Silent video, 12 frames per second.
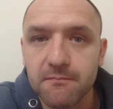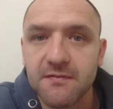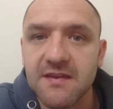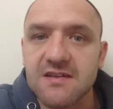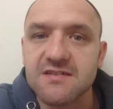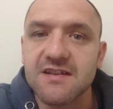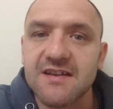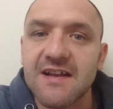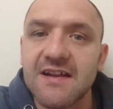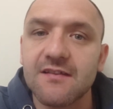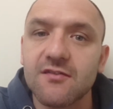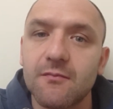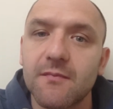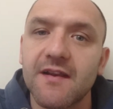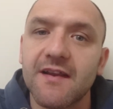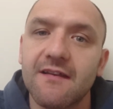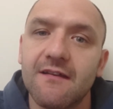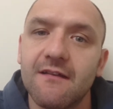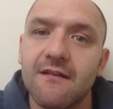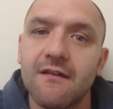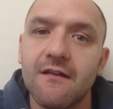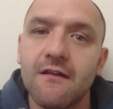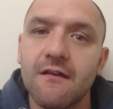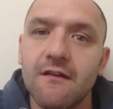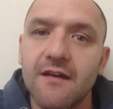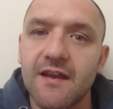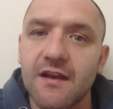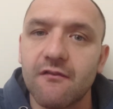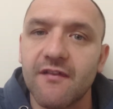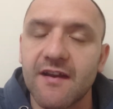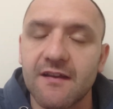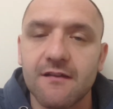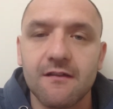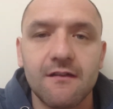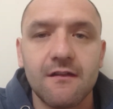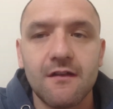potentially killing somebody in the ring.